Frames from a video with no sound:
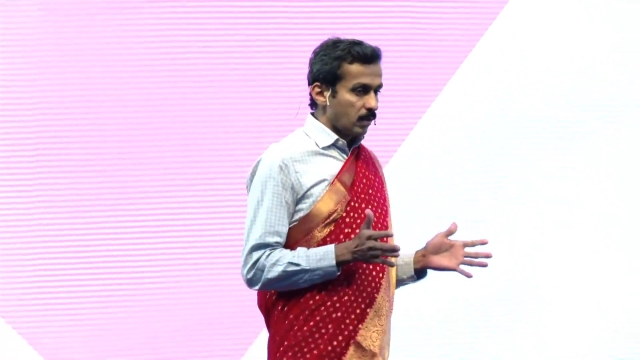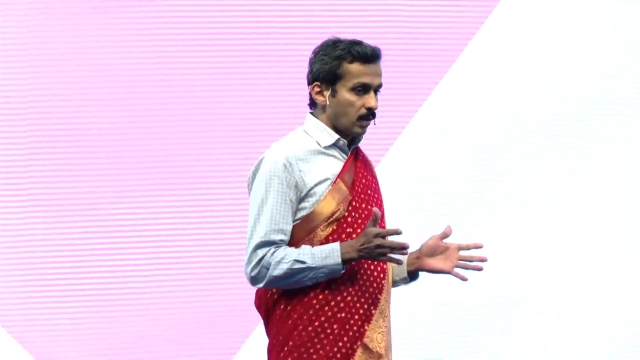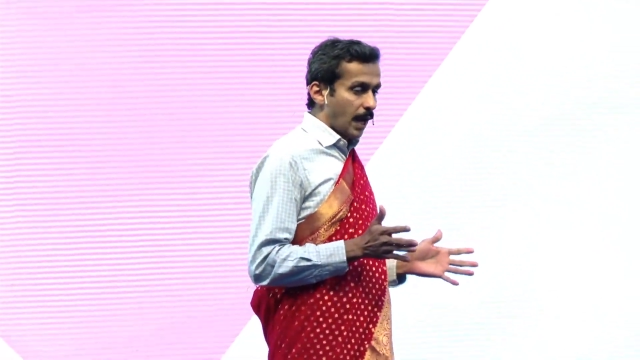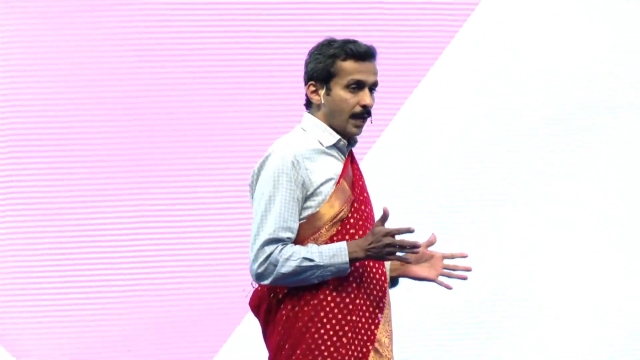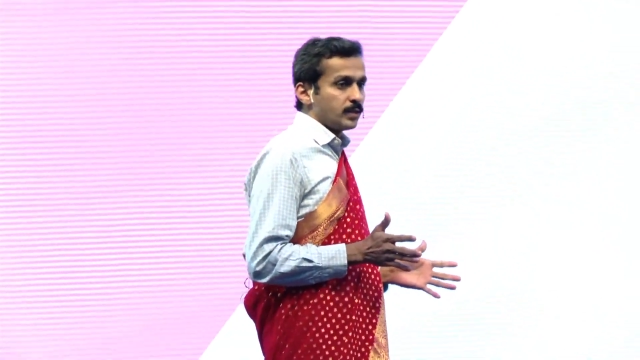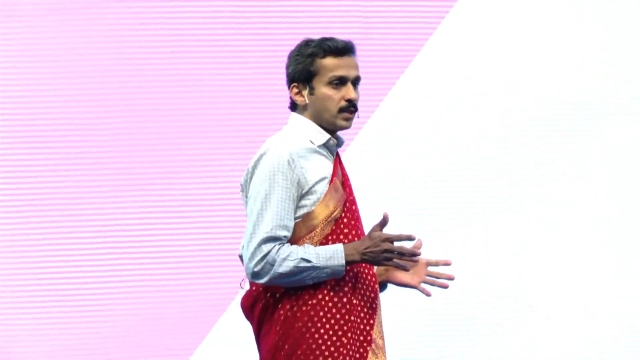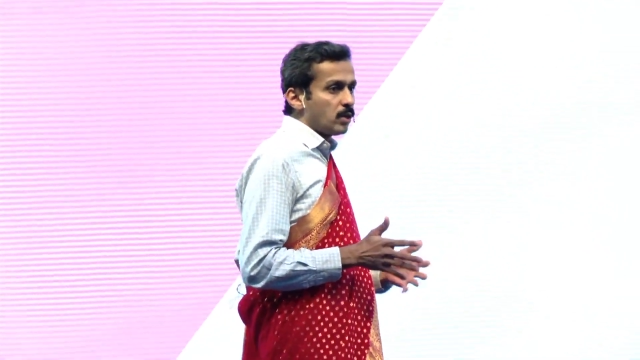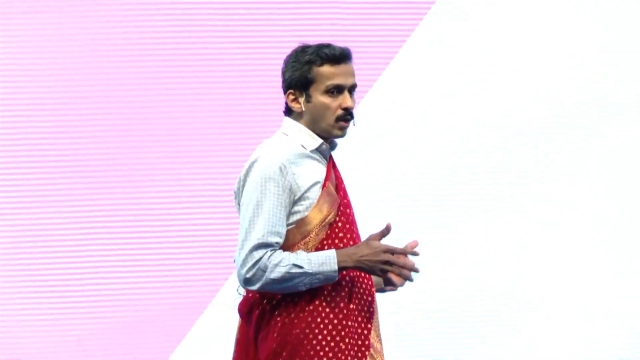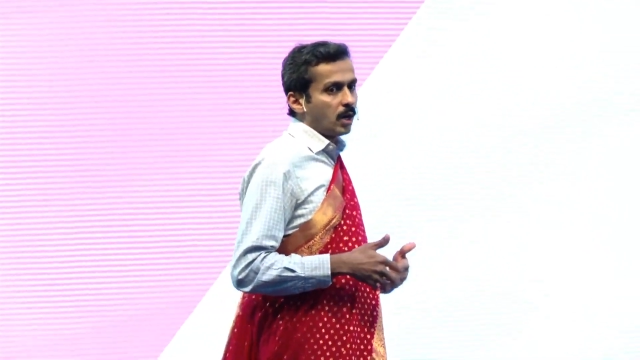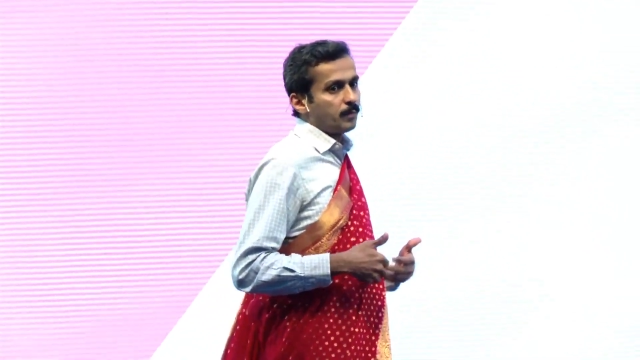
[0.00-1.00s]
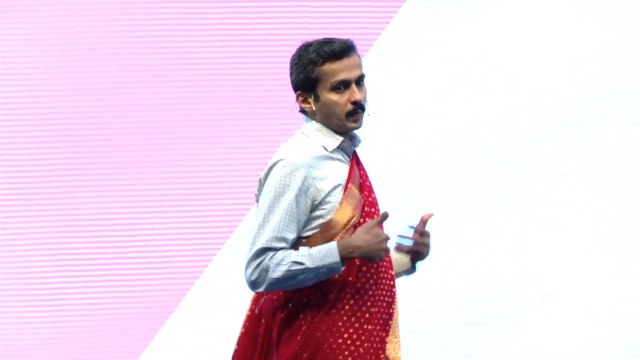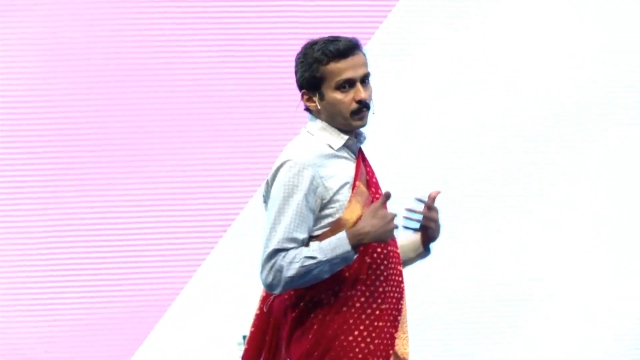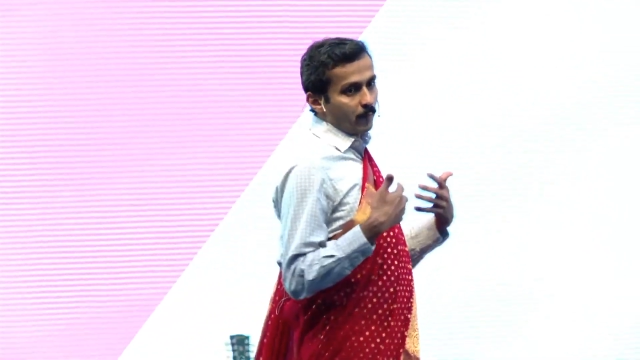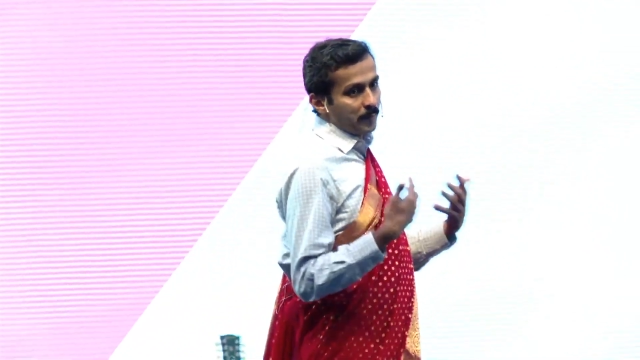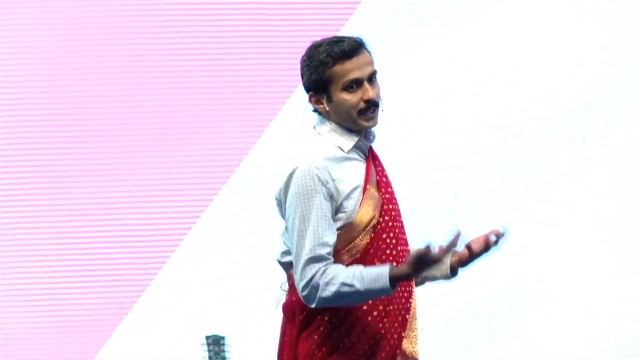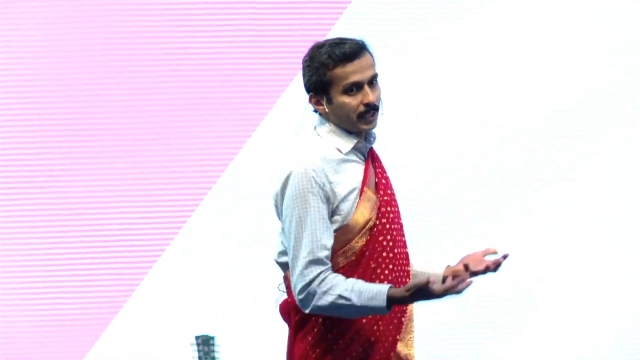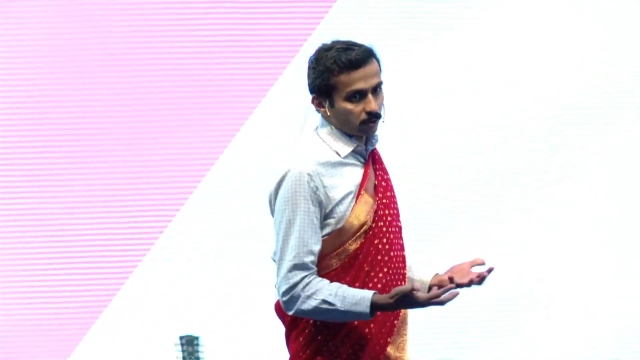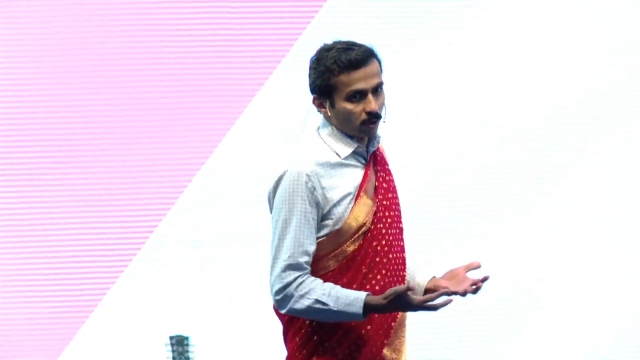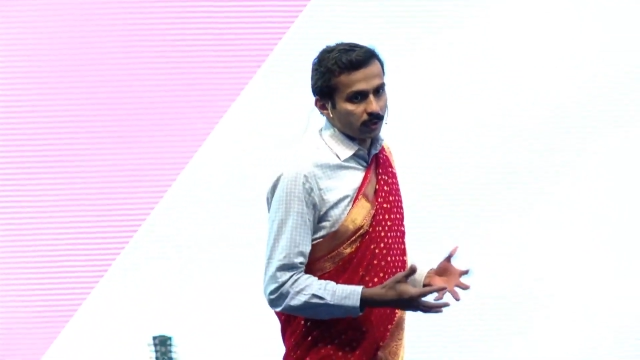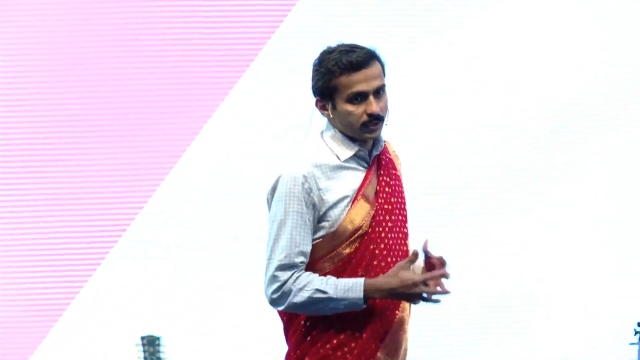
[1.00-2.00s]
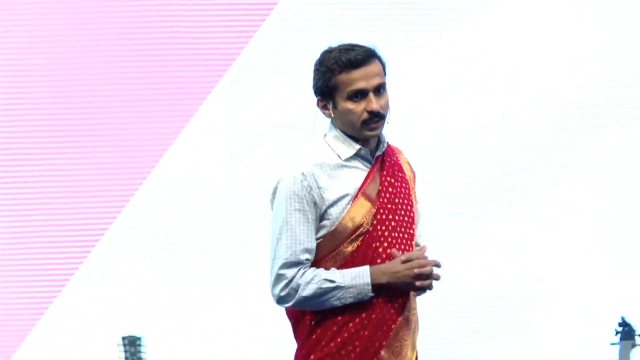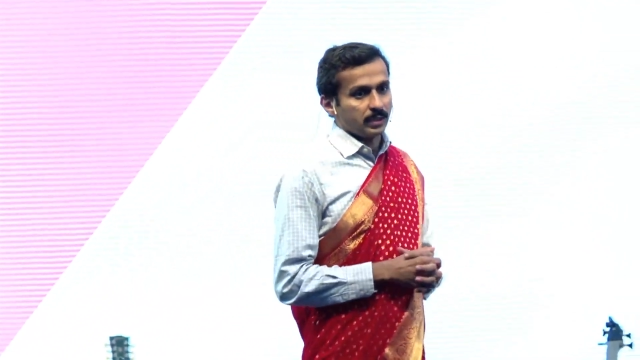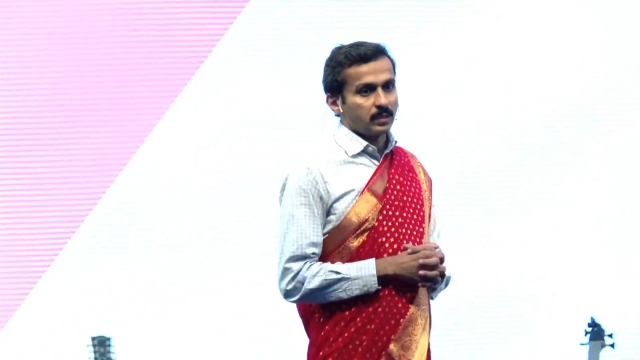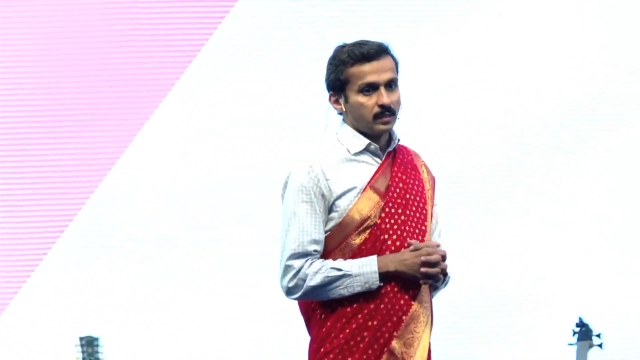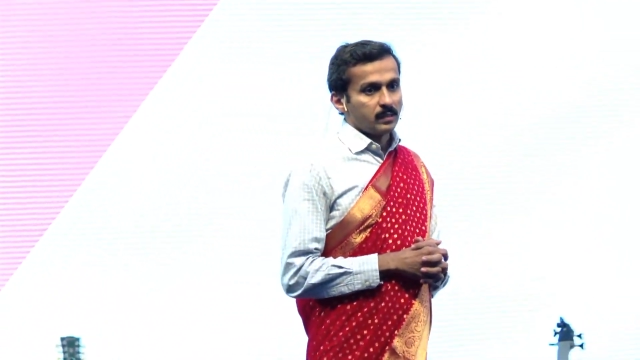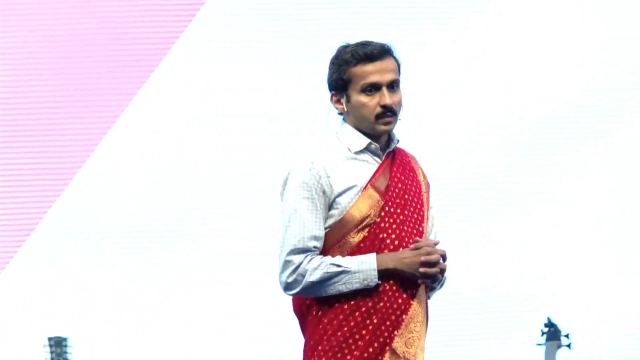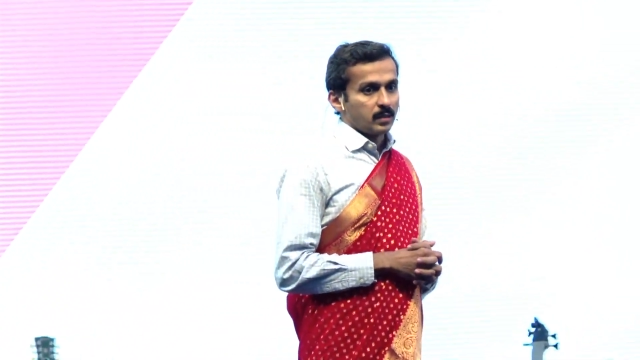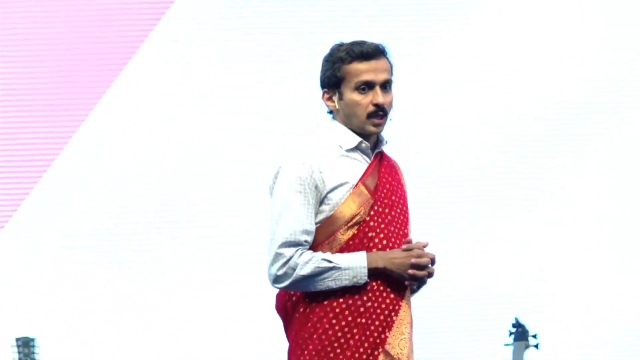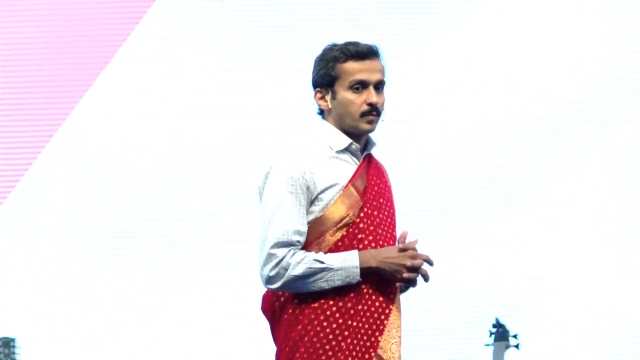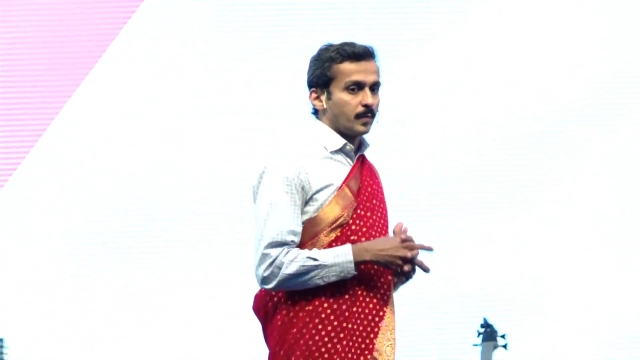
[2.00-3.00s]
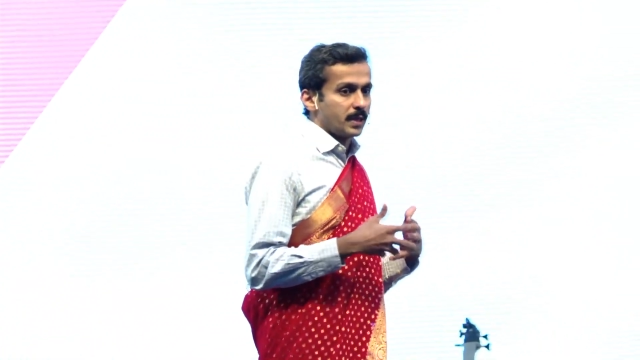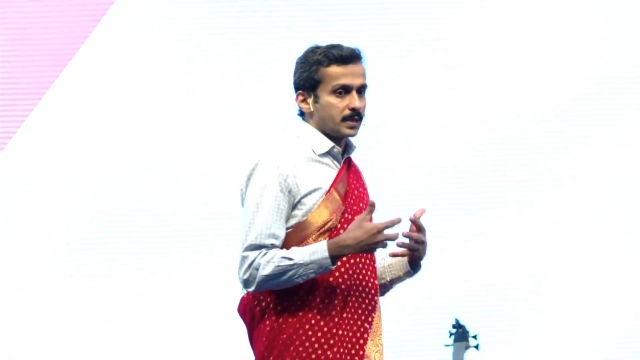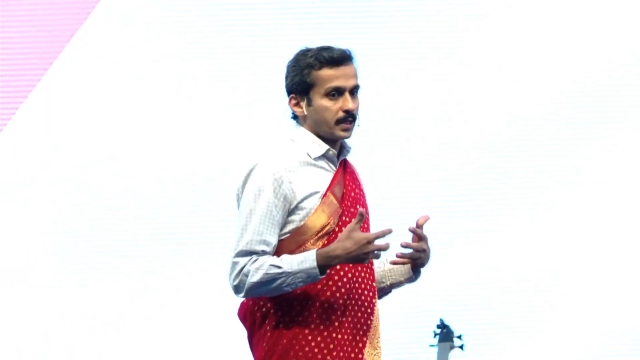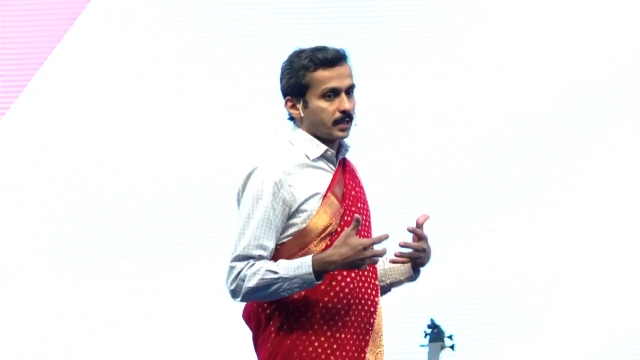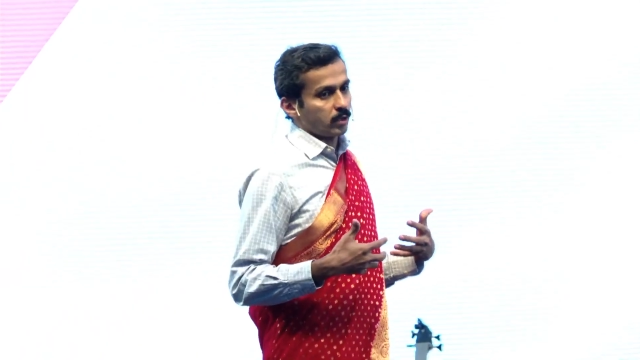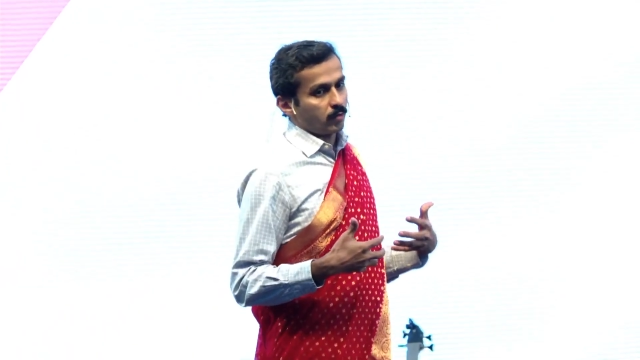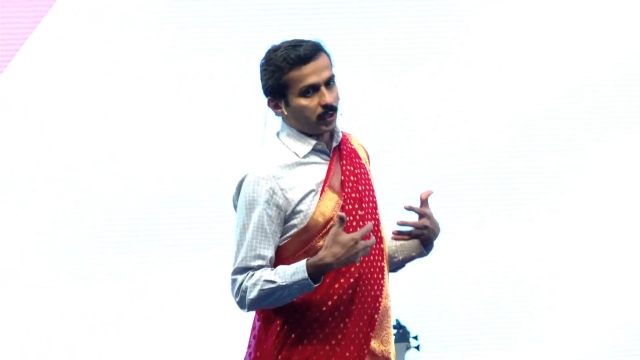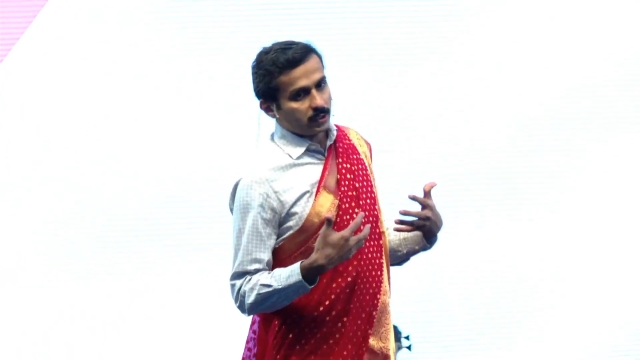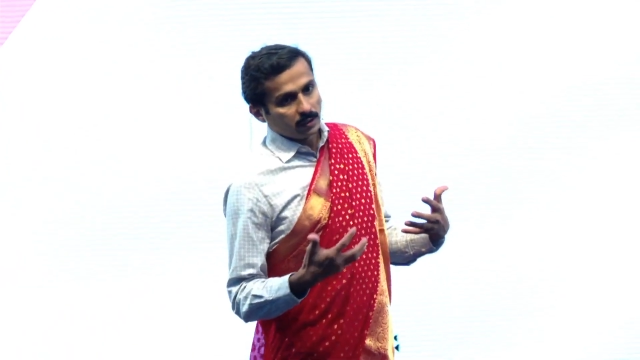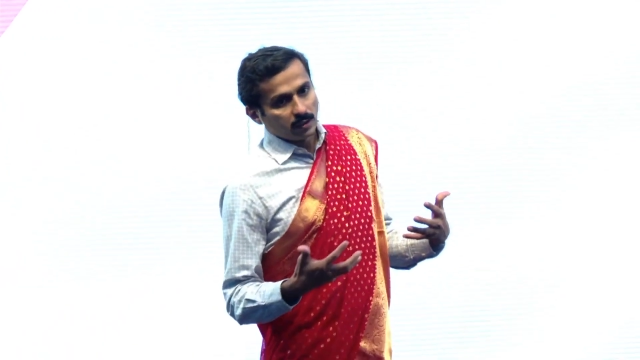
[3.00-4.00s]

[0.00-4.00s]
I've seen a lot of people, women in technology come to me and say, you know what?